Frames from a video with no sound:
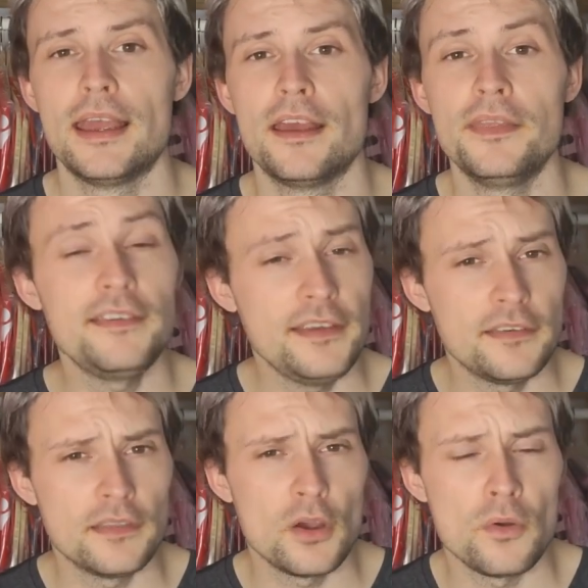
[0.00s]
Uh, this
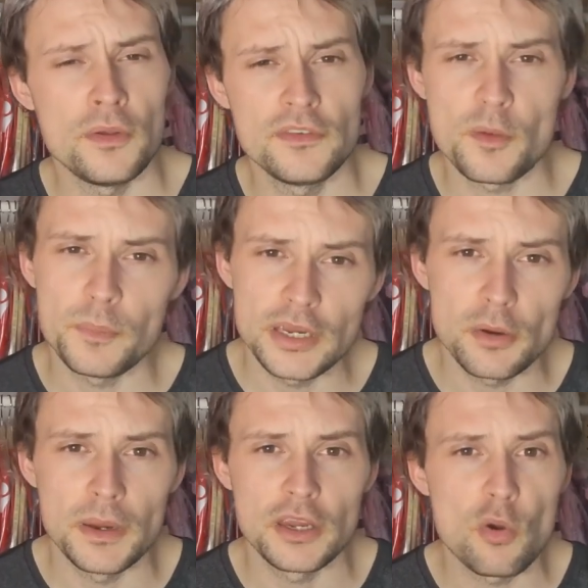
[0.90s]
season, though, it's not been
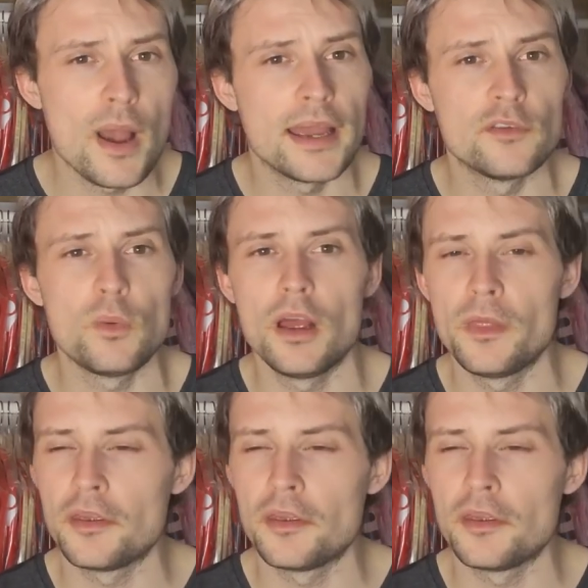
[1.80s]
going quite as well.